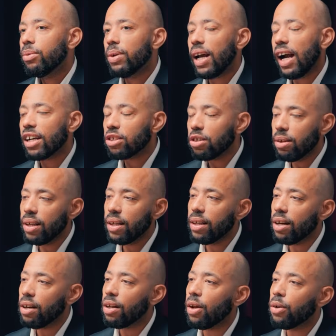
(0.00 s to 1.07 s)
We're
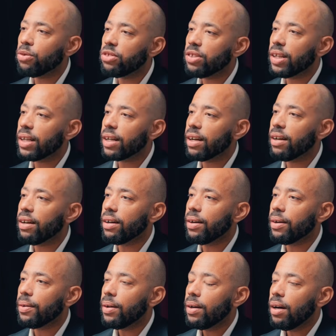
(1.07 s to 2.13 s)
actually launching
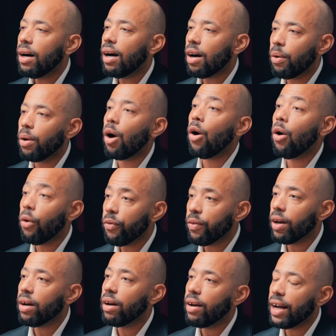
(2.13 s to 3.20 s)
our
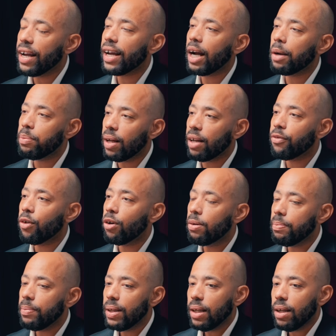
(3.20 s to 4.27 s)
own AI
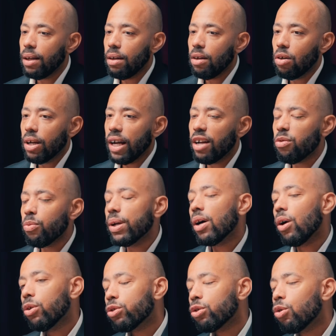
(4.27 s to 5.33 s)
platform. And we
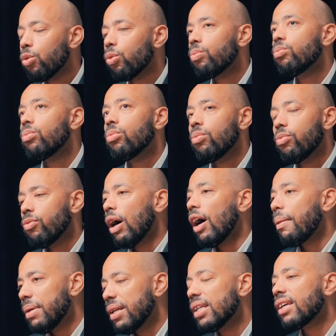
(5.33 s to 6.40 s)
also,
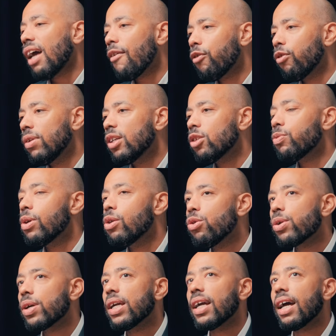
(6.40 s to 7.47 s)
in Carrefour Links, we're
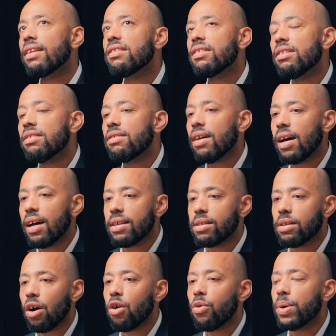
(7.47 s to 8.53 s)
looking at it
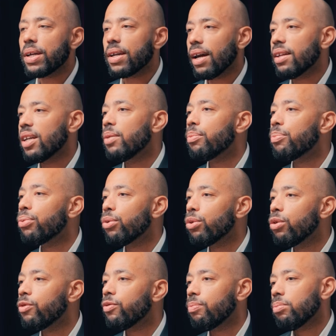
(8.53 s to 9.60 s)
as how we can
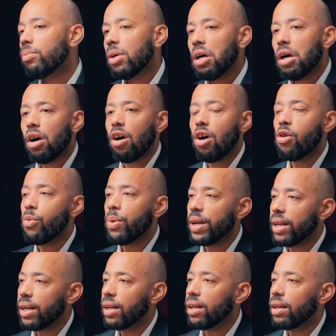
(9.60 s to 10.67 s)
improve how
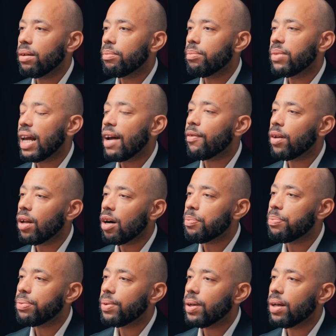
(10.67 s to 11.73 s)
we
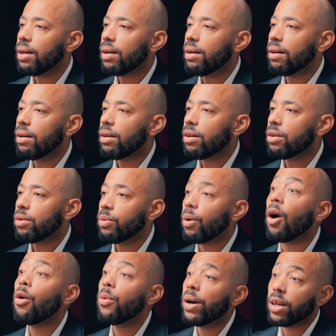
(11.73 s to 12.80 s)
develop,
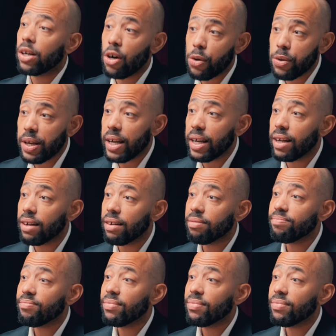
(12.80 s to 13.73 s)
how we're coding,